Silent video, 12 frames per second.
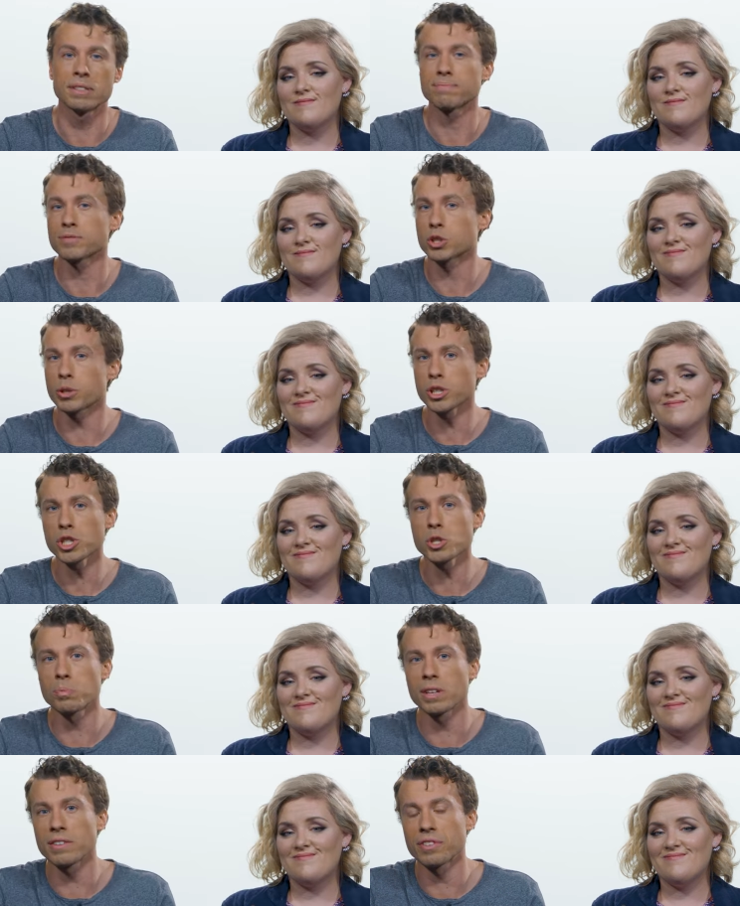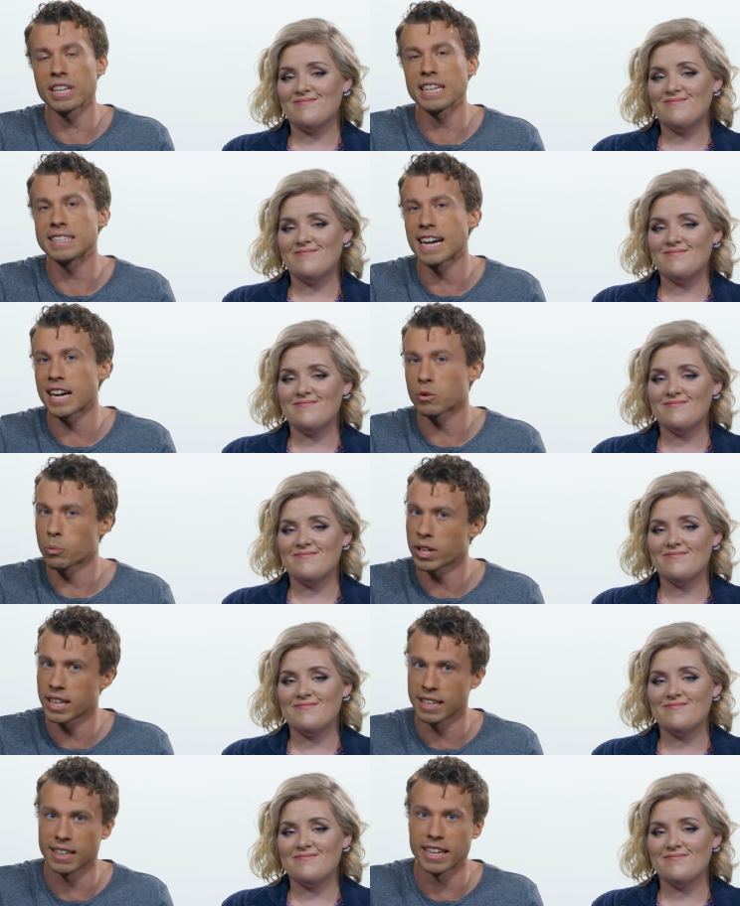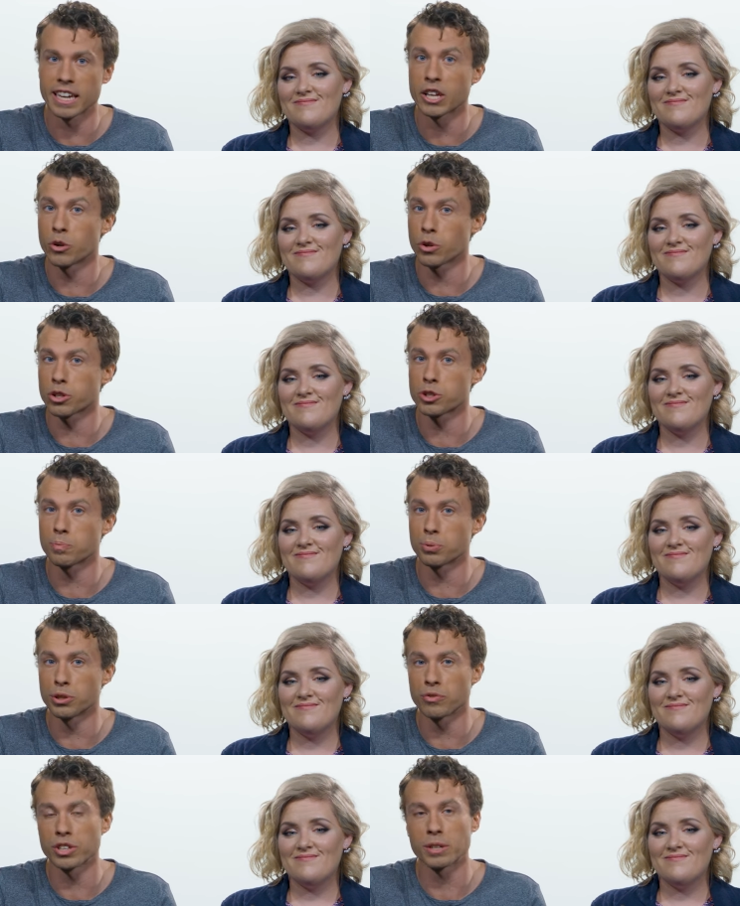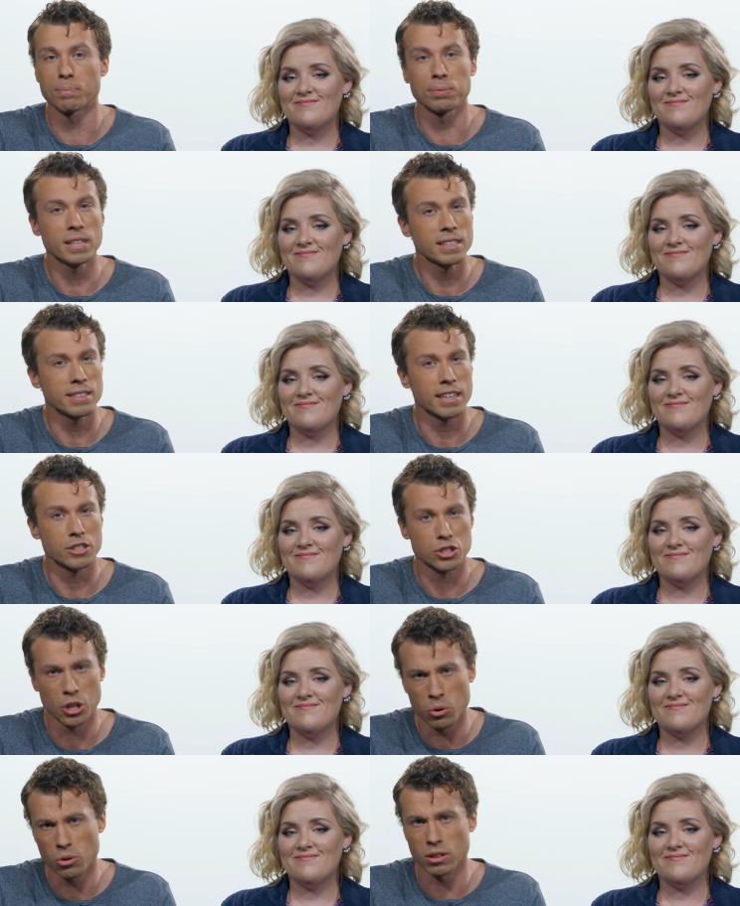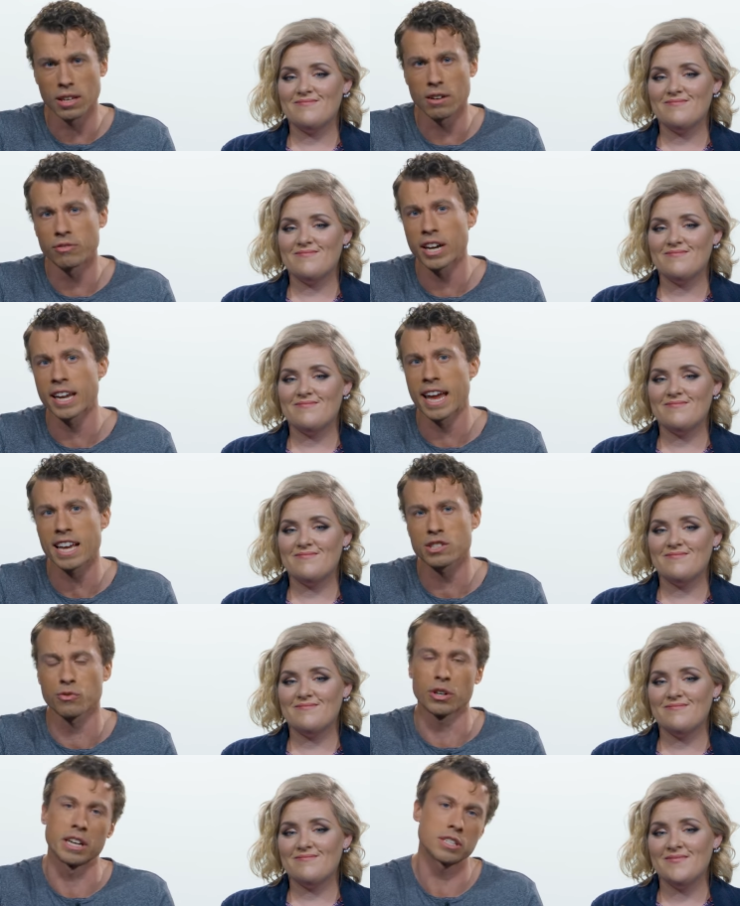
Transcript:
Speaker 1: but Christians believe that he died willingly in order to prove the complete and total love God has for